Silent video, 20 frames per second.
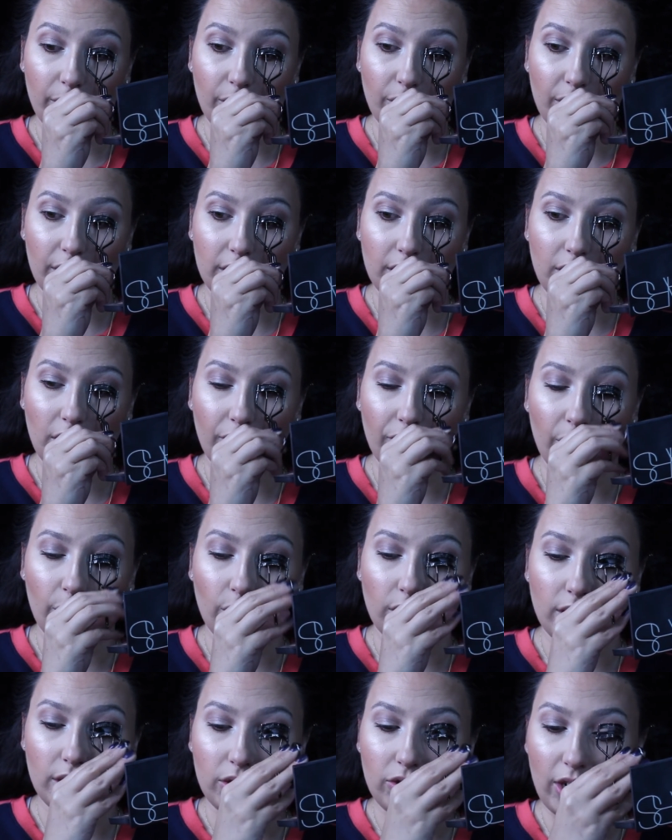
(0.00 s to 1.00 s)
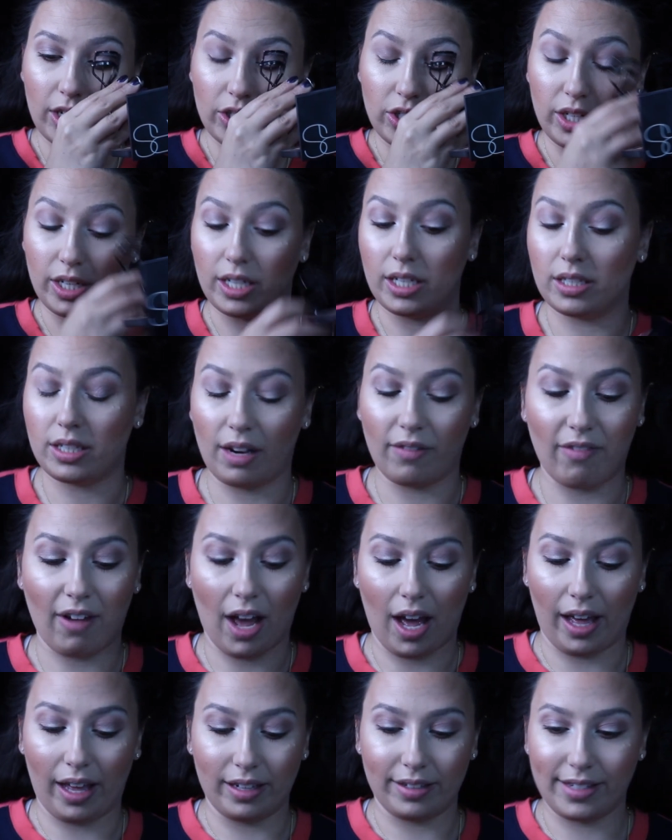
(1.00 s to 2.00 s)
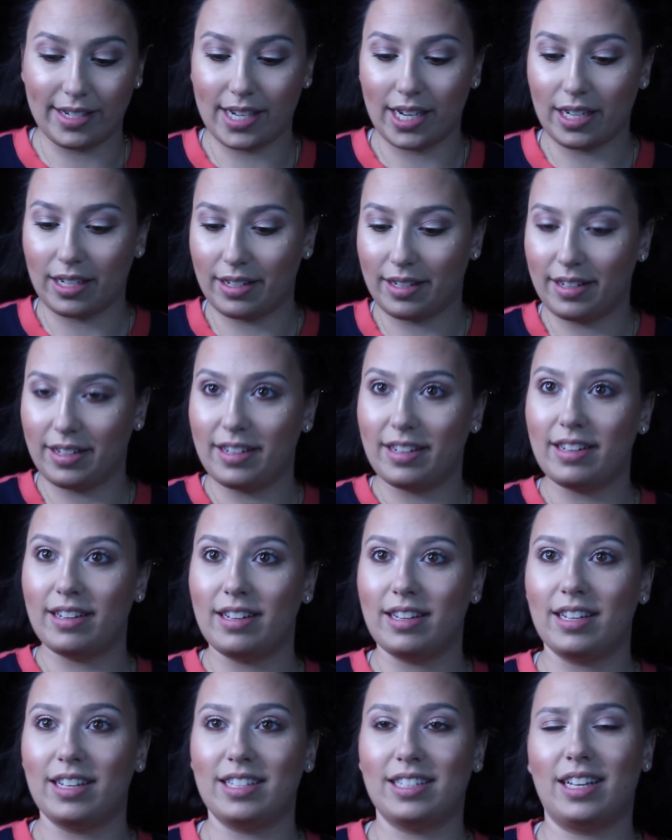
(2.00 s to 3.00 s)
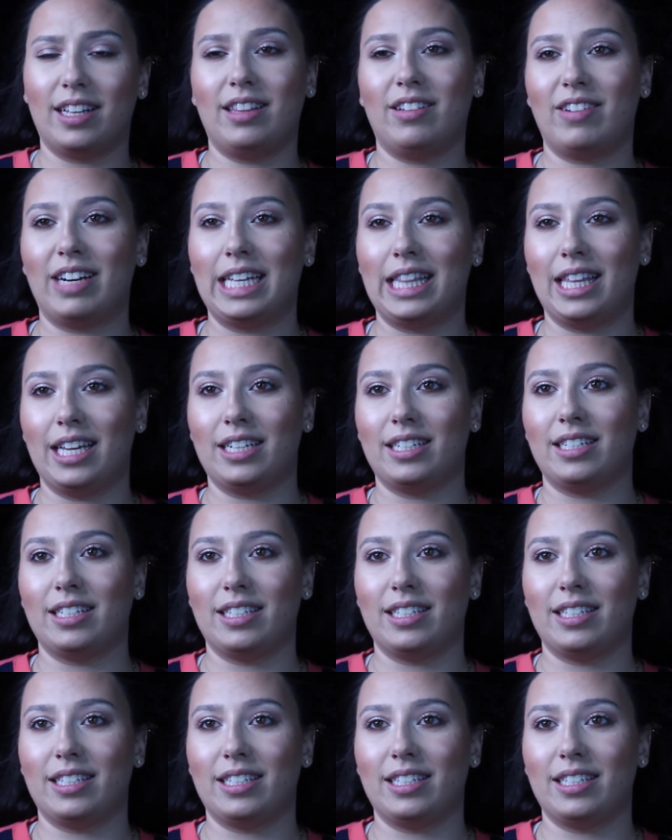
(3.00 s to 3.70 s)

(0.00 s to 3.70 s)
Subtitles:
What is it called? Viewer discretion is advised. Is that the right thing to